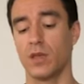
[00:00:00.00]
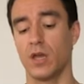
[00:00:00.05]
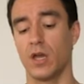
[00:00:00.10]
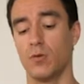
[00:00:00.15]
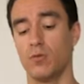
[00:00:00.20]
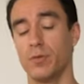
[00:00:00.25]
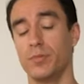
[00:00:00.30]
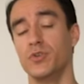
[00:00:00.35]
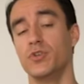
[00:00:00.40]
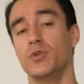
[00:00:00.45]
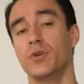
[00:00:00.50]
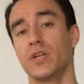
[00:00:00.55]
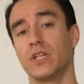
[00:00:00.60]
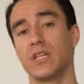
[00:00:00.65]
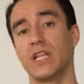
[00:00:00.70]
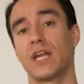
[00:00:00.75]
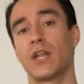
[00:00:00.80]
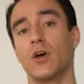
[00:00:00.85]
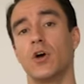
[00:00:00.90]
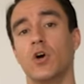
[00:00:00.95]
Uh, we've been doing a
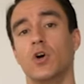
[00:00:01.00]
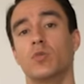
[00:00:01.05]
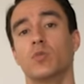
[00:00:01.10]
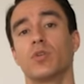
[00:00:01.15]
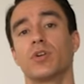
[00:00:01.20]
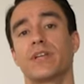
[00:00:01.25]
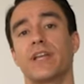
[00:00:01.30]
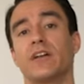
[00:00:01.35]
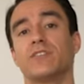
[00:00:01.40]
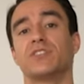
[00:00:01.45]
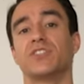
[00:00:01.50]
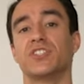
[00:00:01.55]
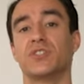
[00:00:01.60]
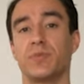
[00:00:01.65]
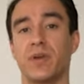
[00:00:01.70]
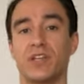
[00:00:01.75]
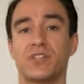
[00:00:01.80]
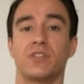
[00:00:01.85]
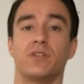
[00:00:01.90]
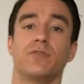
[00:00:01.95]
lot of home workouts,
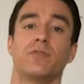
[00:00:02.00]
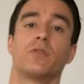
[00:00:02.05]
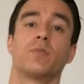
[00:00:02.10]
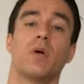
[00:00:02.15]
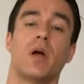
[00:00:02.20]
especially for